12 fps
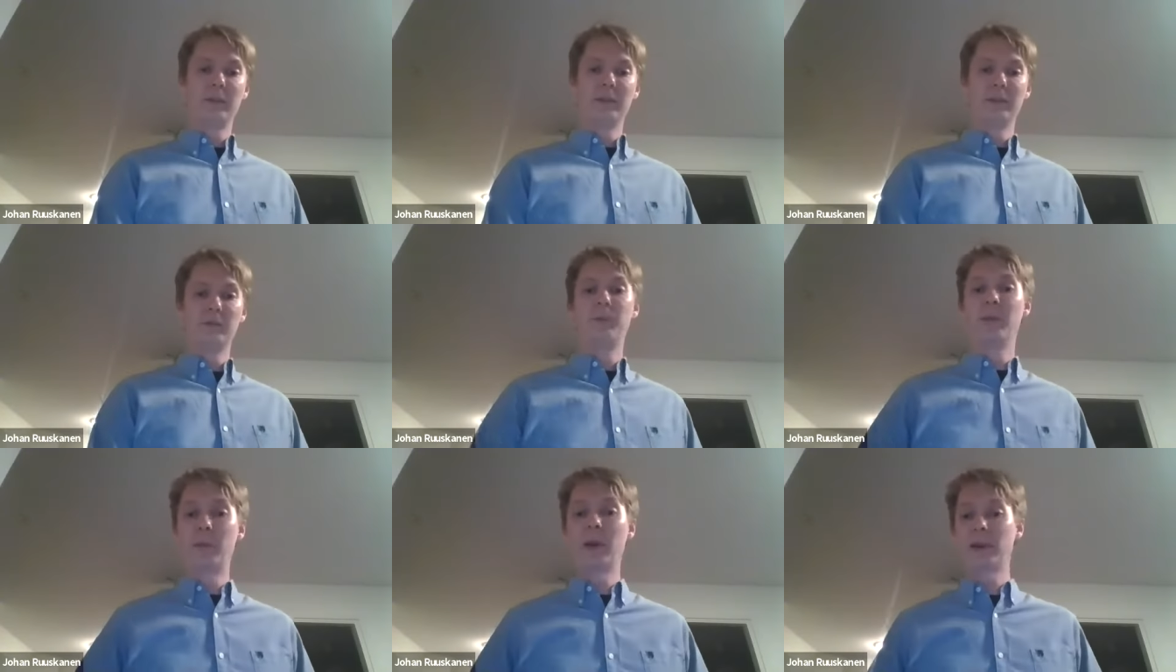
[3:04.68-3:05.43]

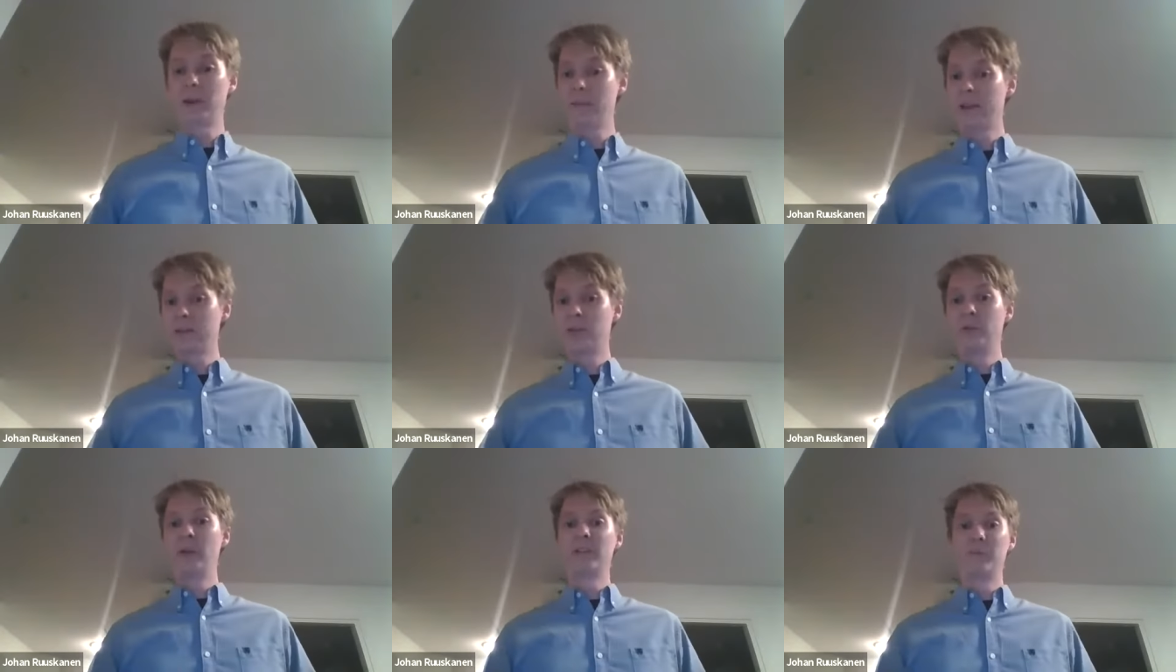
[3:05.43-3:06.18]
speculative
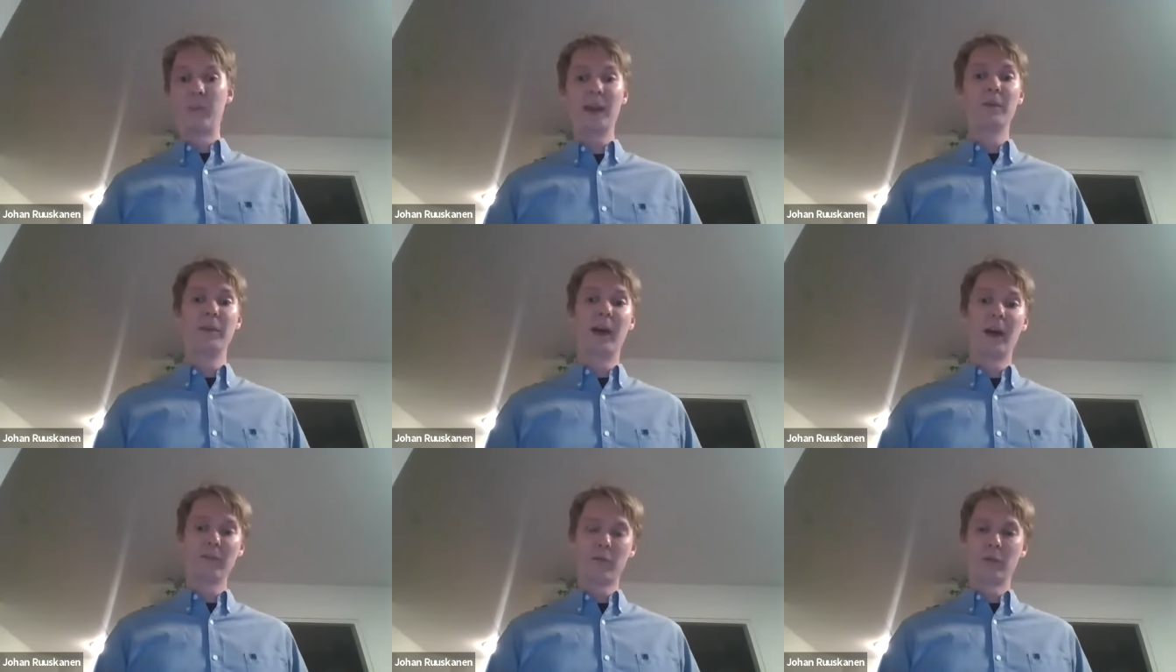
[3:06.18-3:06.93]
execution has mainly been
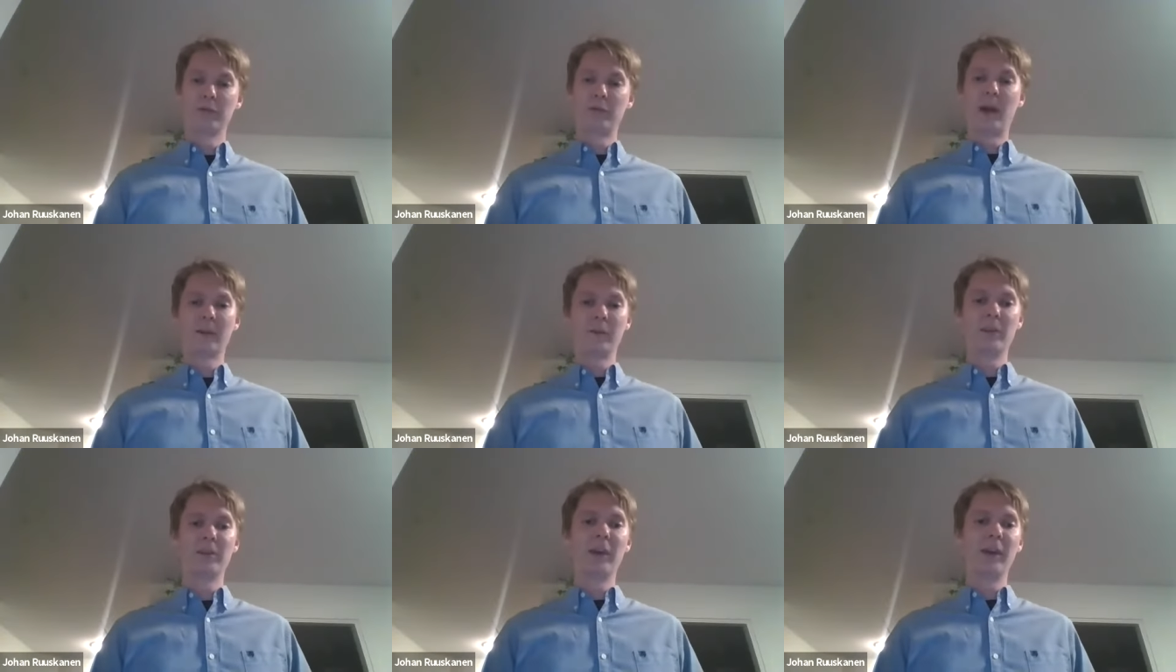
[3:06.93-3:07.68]
done for straggler
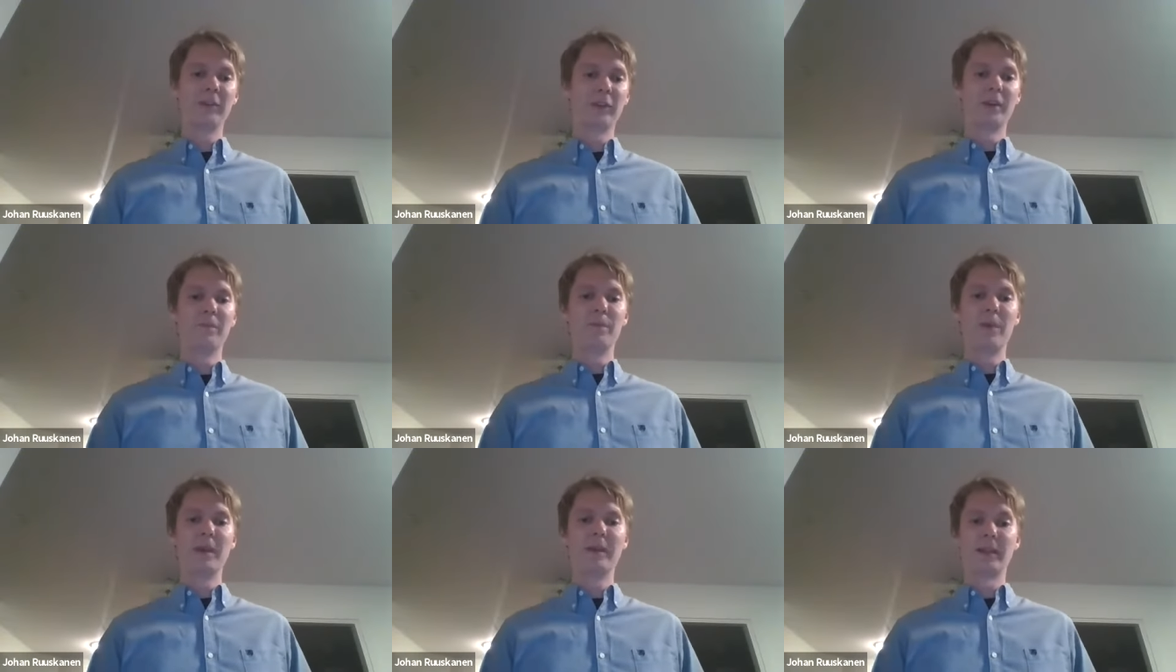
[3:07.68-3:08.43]
mitigation in
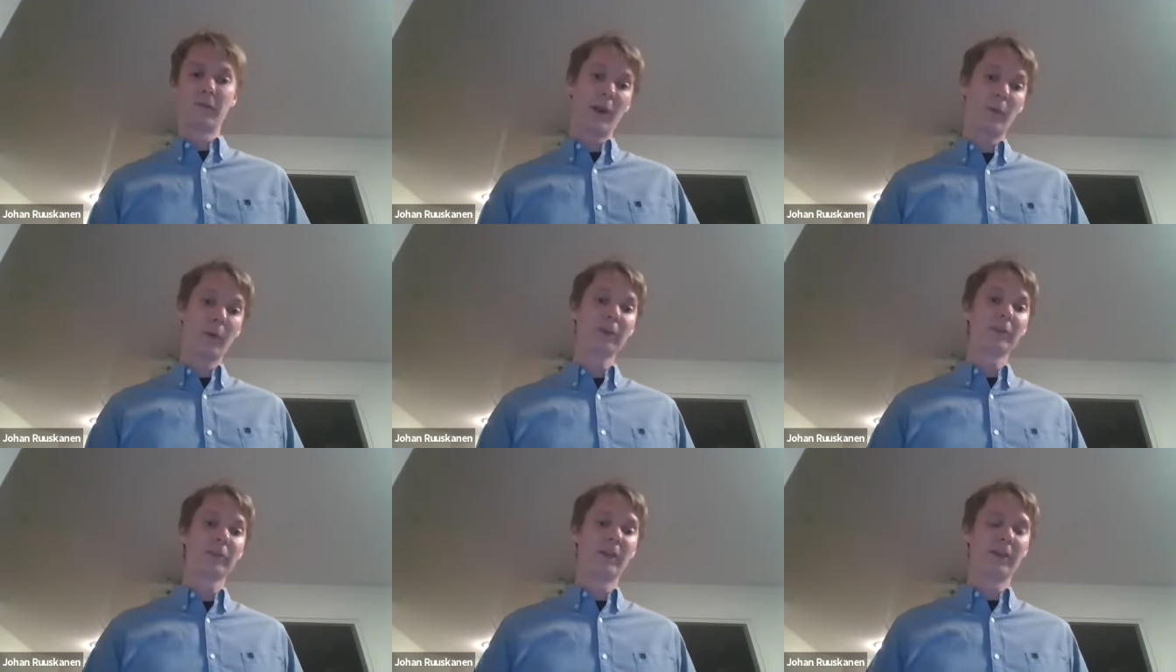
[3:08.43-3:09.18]
big data
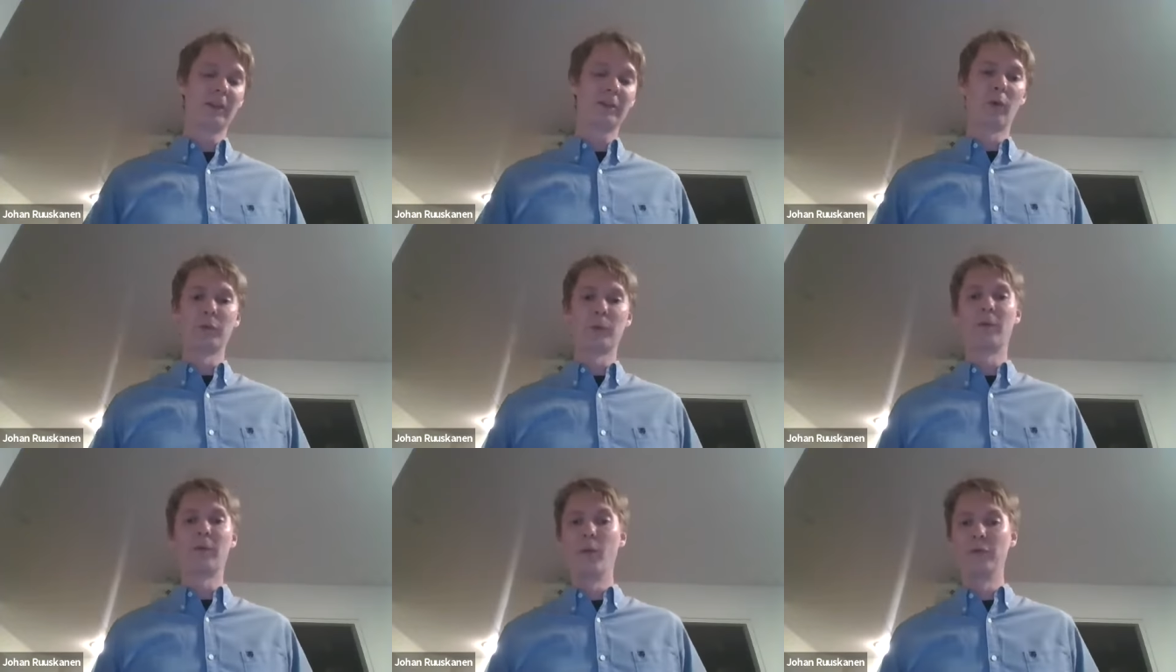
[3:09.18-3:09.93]
frameworks, and this is also
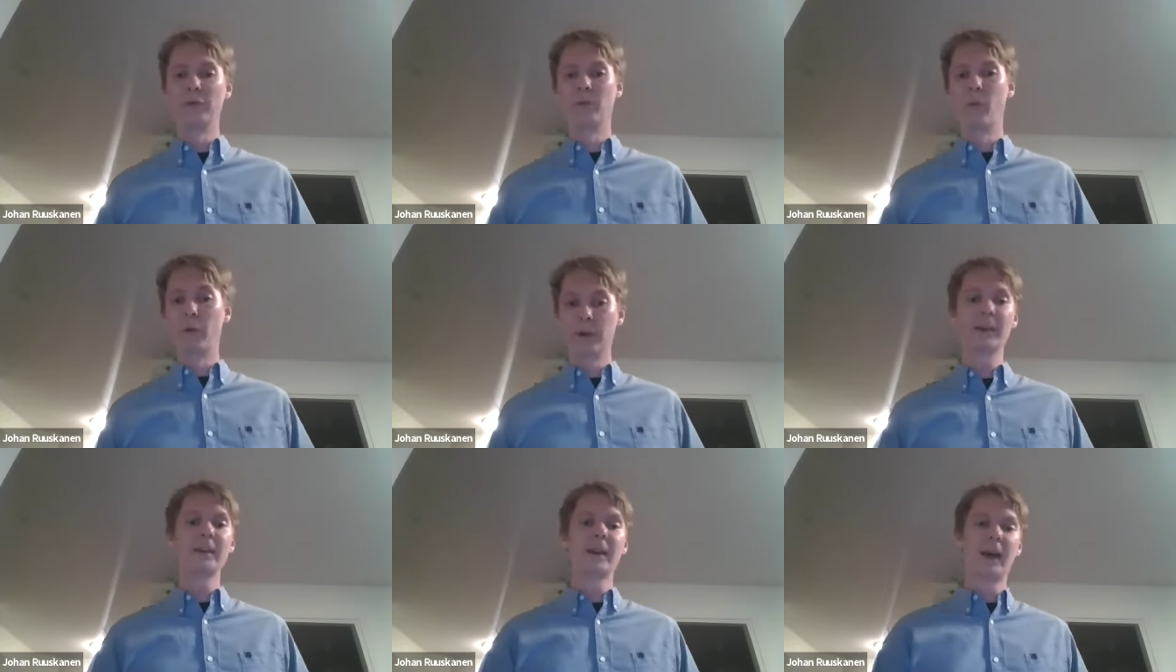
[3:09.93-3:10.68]
where most of the
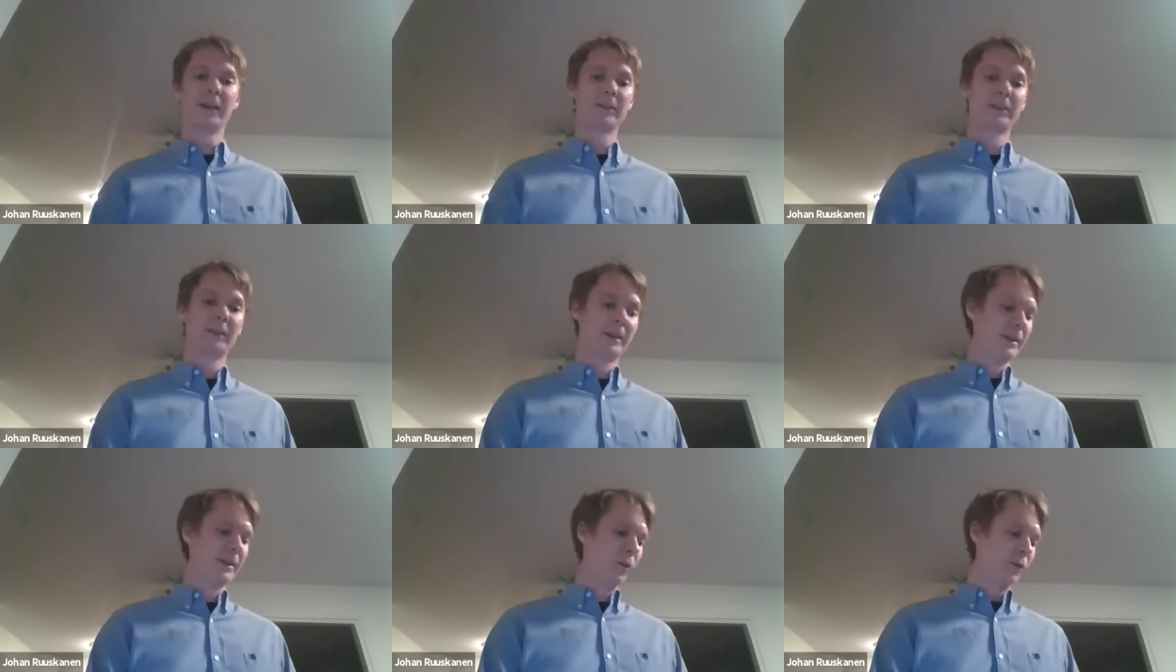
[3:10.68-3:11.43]
modeling has
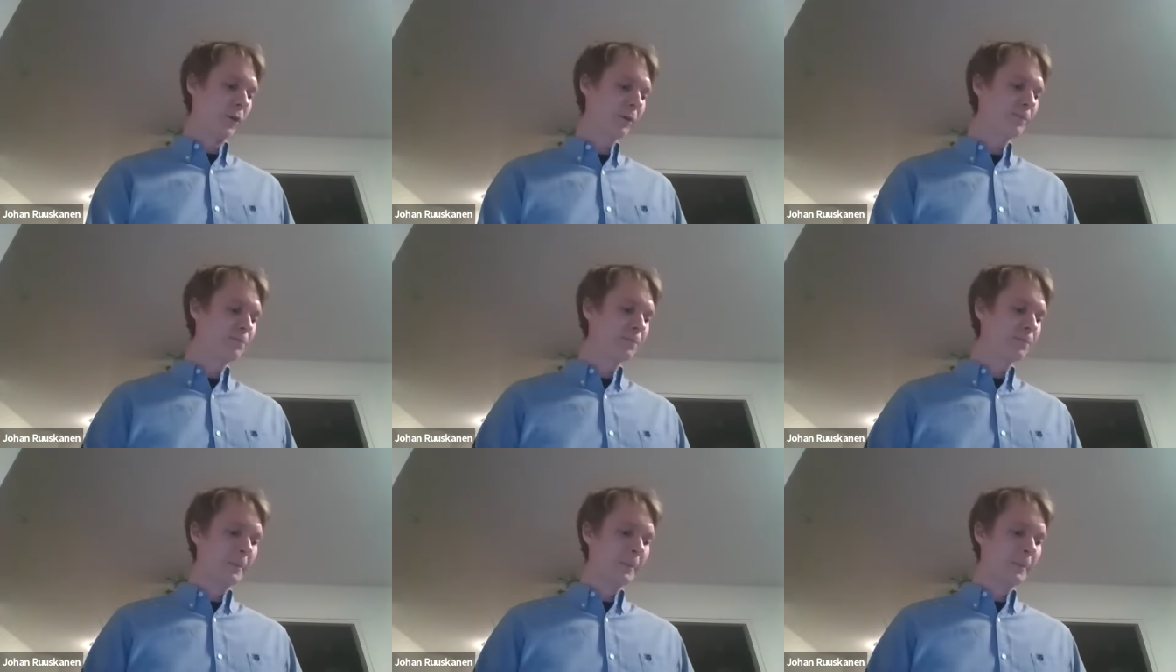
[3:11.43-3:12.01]
occurred.